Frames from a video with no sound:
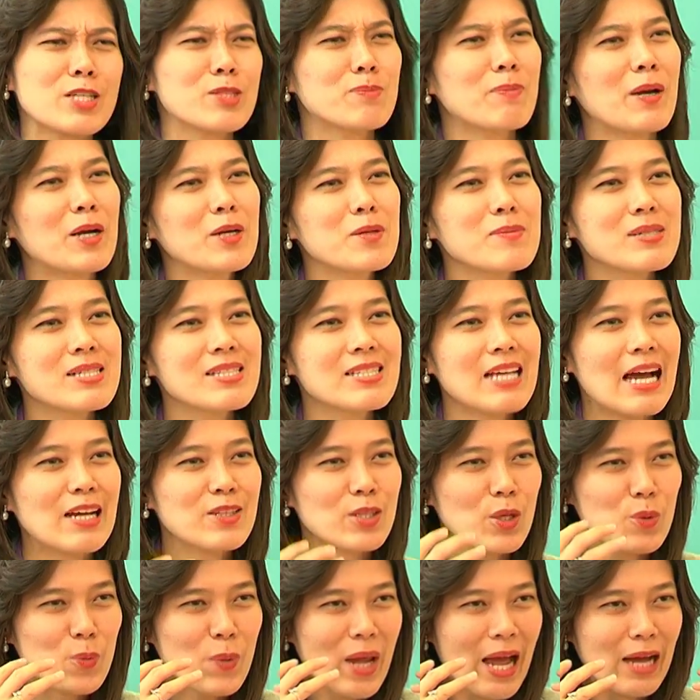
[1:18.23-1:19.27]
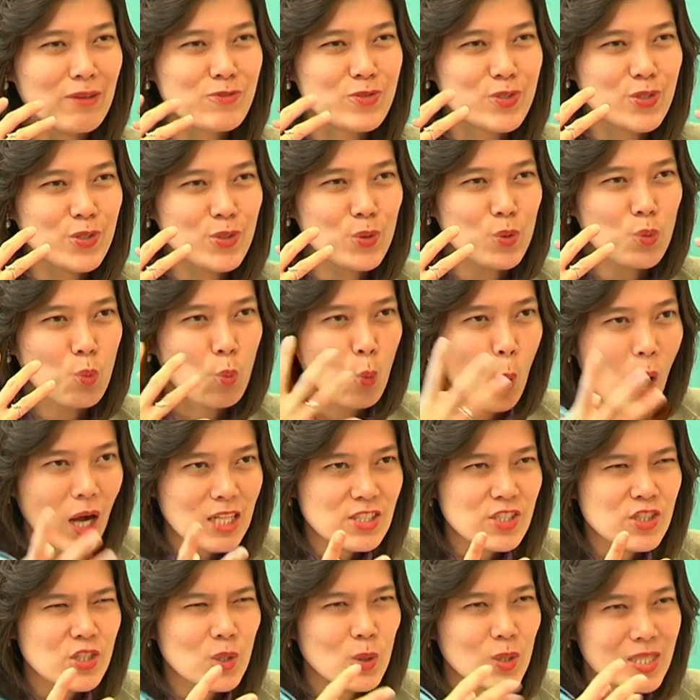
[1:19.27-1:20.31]
Experiments, I thought we have to
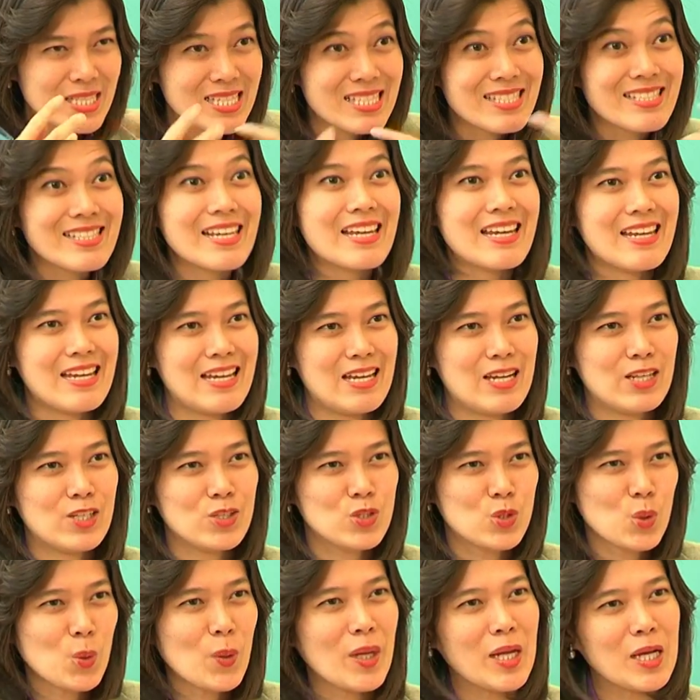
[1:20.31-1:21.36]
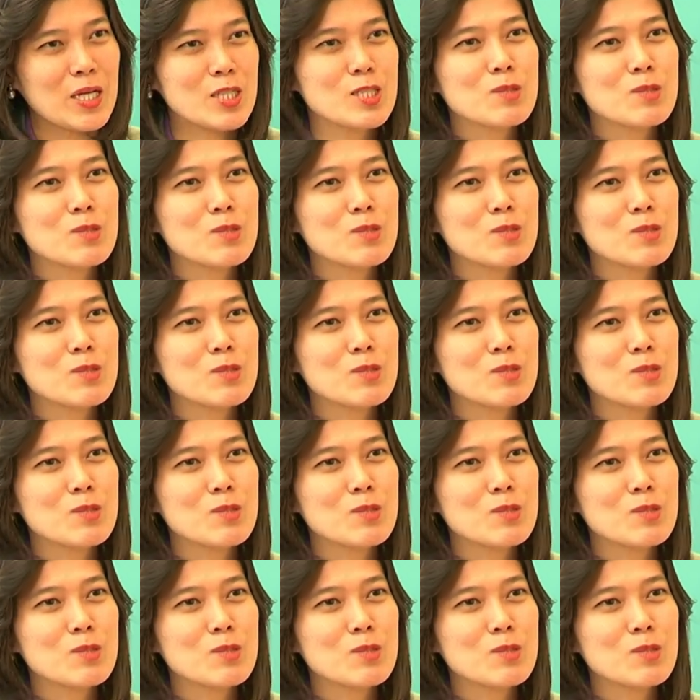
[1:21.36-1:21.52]
watch or see doing yeah.